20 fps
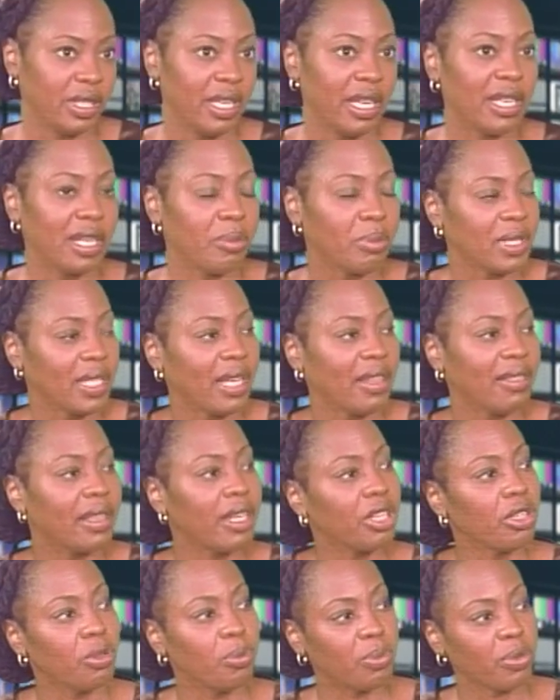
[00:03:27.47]
And I'm glad
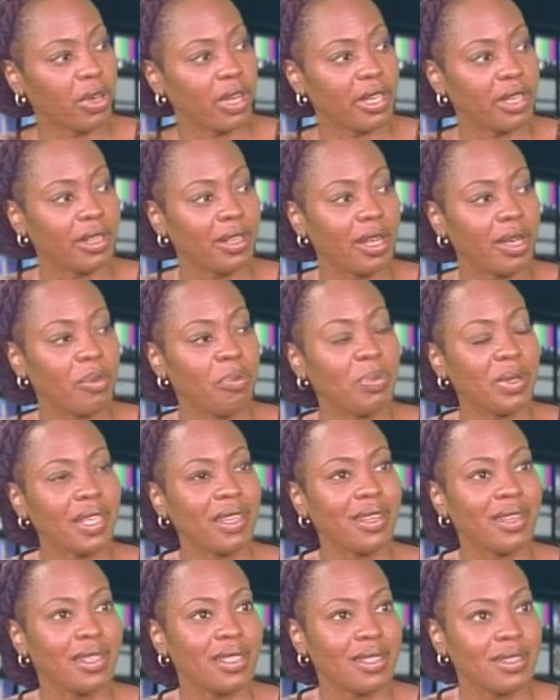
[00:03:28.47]
that you brought it up
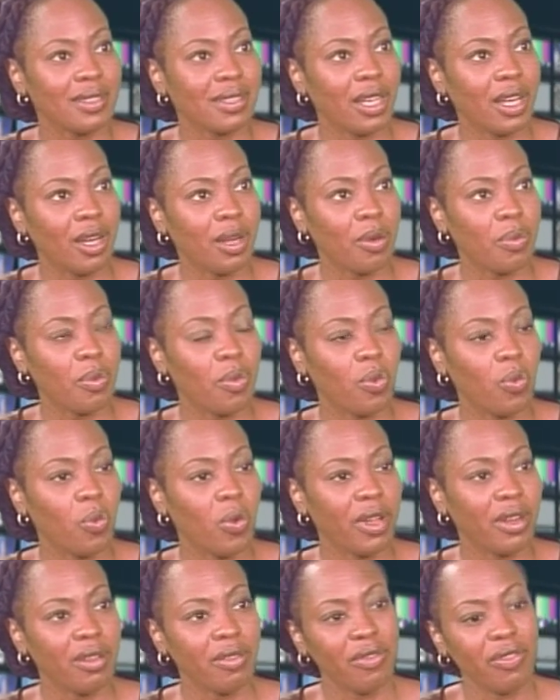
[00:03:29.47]
because um,
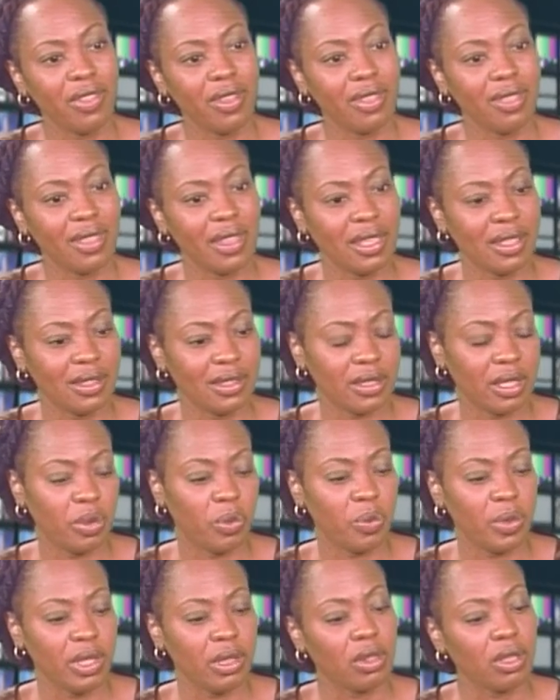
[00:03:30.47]
one of the things that
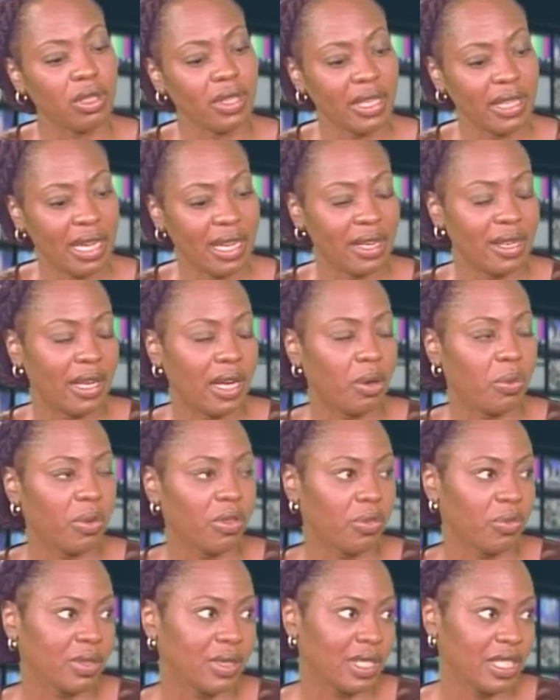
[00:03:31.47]
we look at now
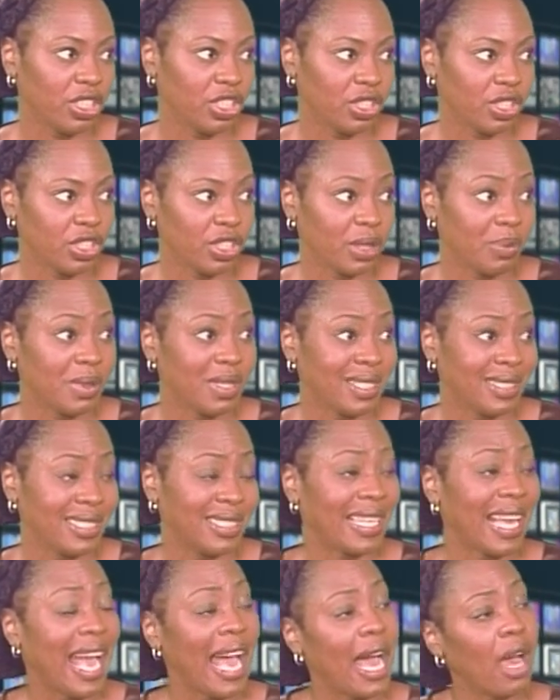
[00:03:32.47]
with relationships, it's
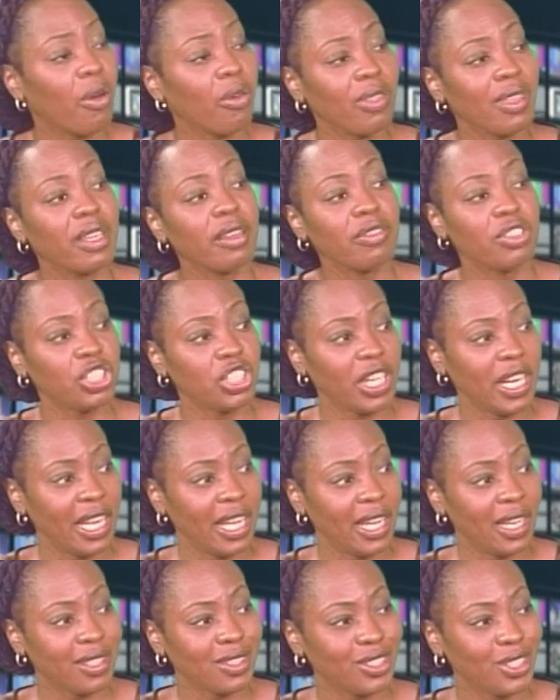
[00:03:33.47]
how they've
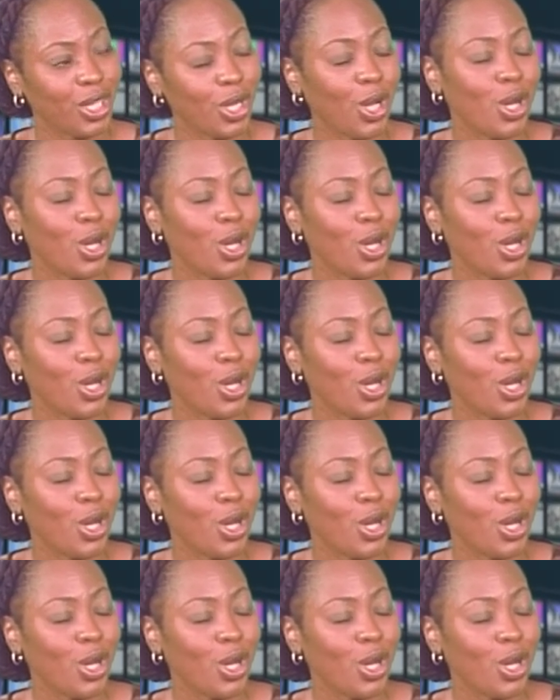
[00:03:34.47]
changed.